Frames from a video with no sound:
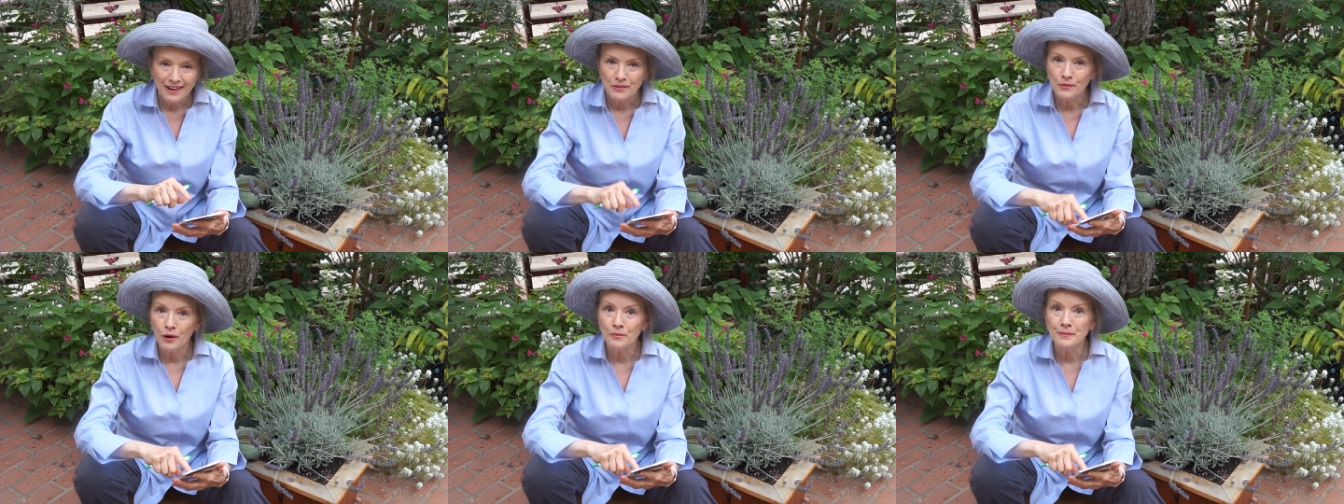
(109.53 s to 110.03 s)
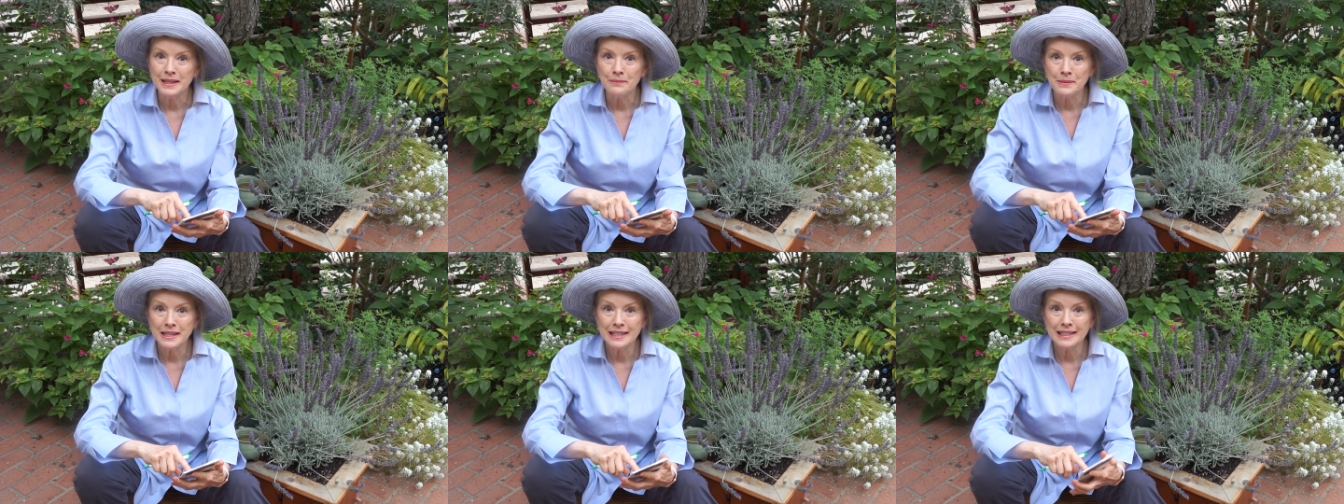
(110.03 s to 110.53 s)
wrote me
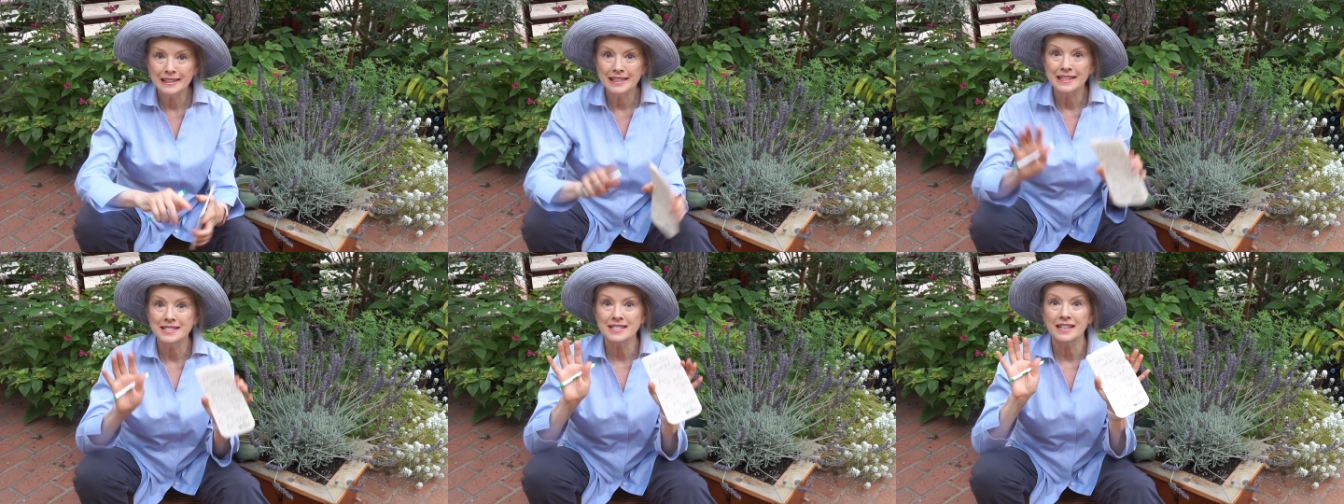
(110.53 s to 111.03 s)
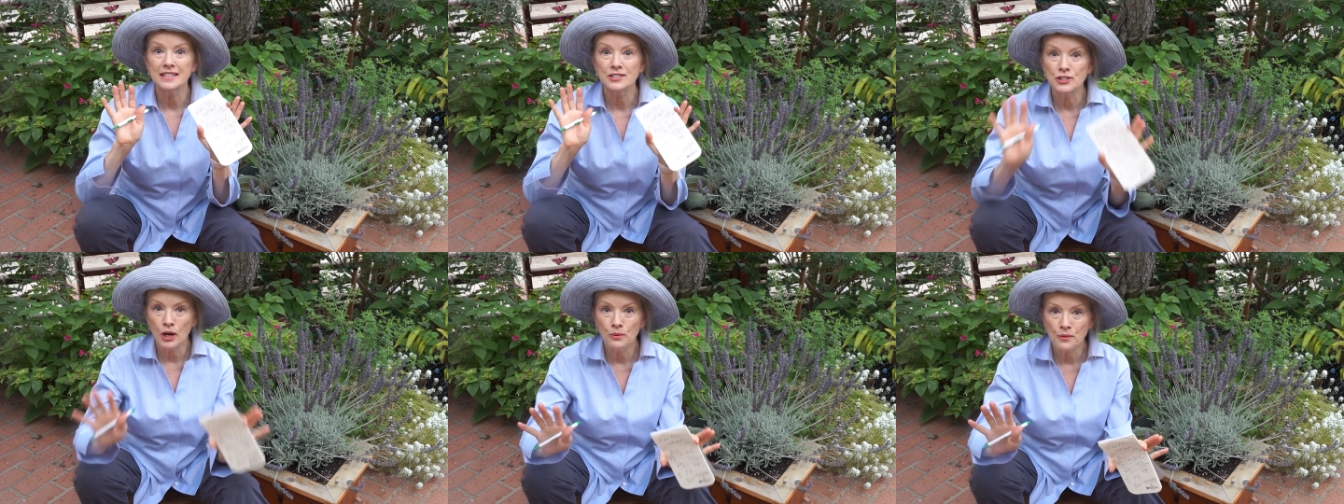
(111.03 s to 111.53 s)
immediately and said,
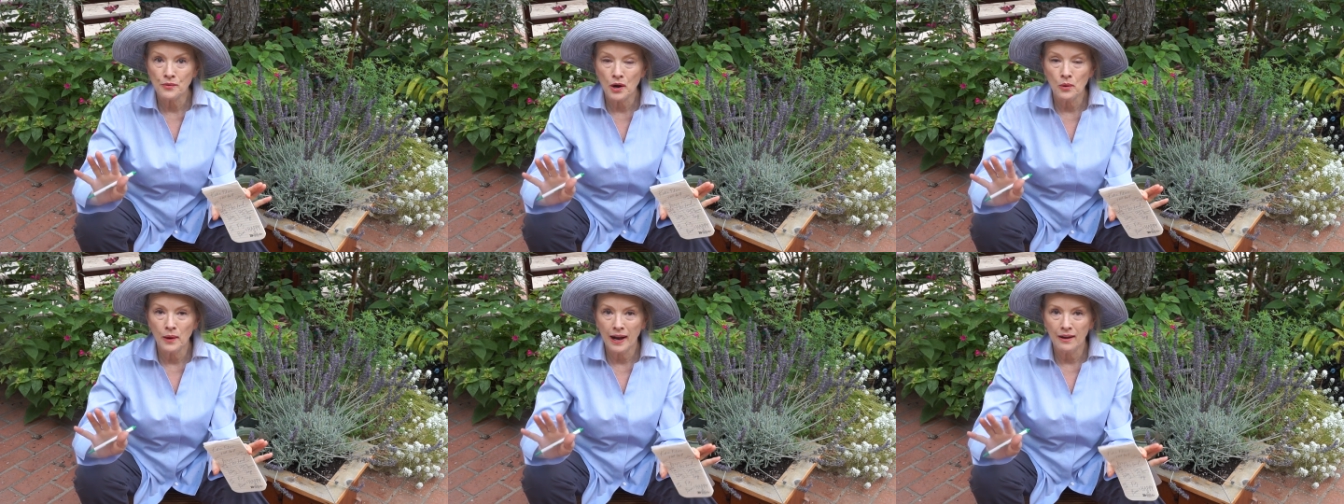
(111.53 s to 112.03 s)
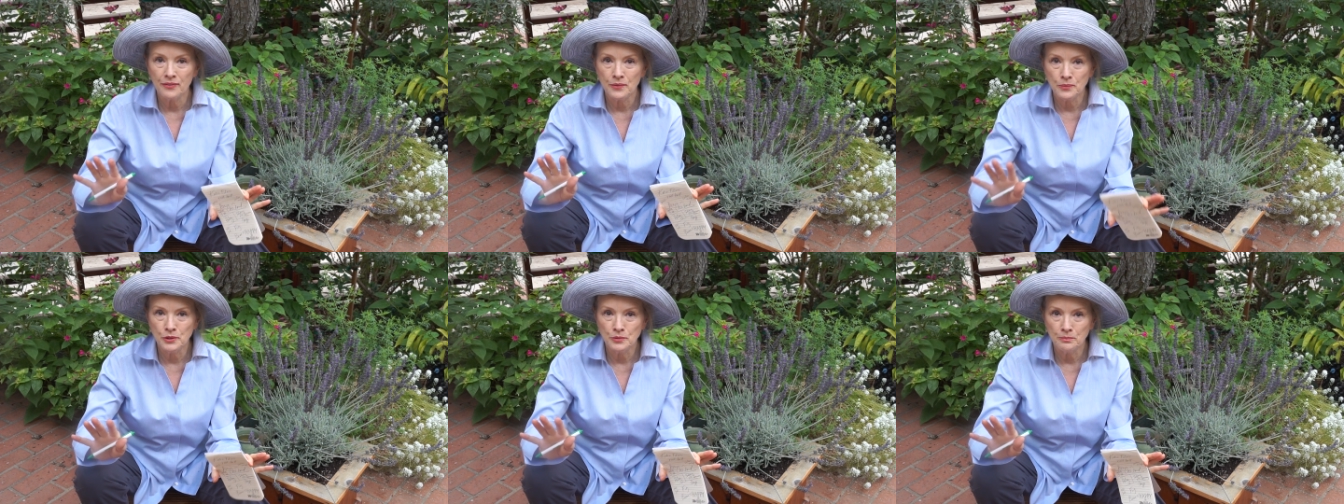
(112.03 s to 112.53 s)
don't throw out the
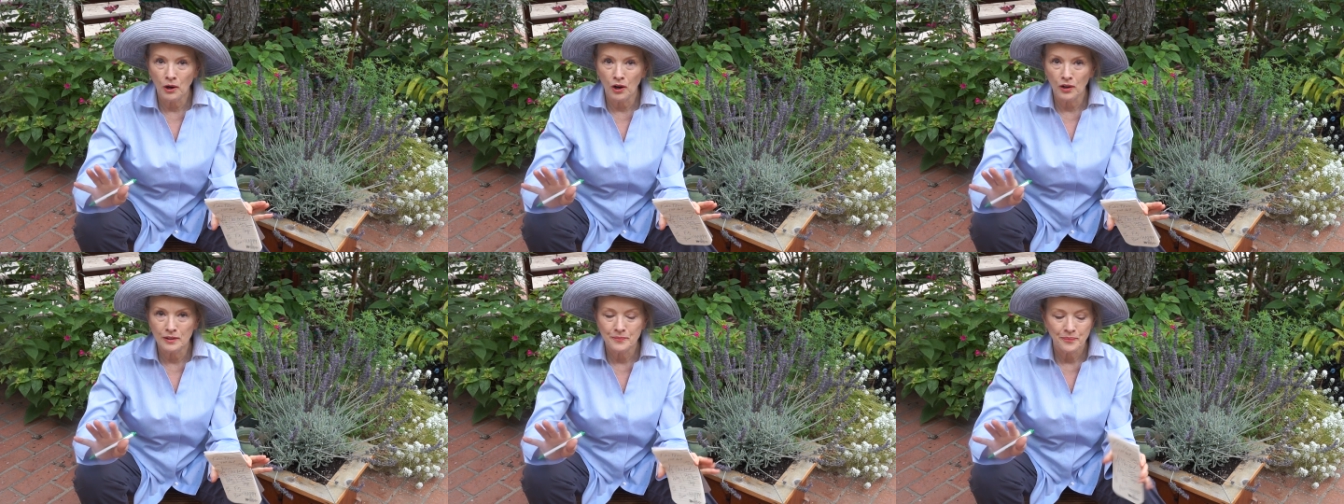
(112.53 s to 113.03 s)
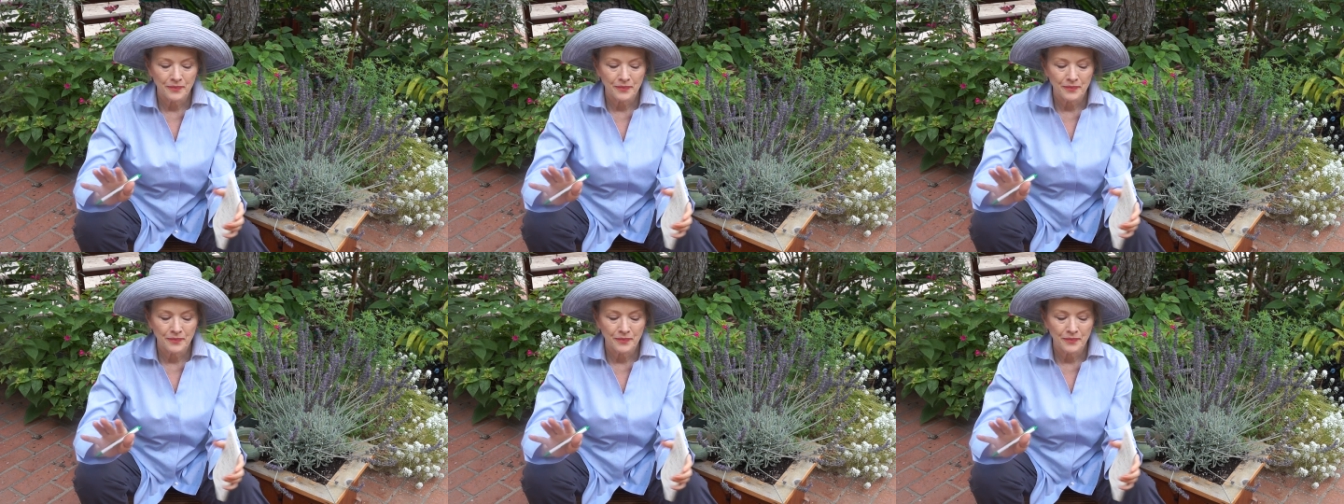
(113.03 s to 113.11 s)
root ball.